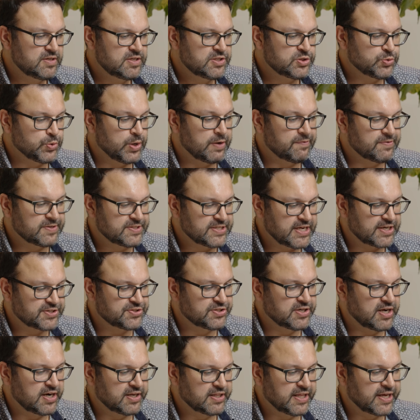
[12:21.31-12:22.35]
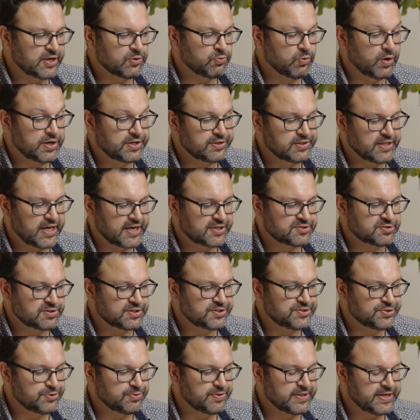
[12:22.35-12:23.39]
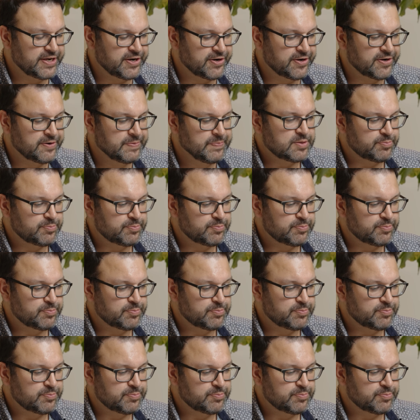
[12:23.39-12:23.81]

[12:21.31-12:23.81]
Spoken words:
So we have a section on like what you'll actually do there,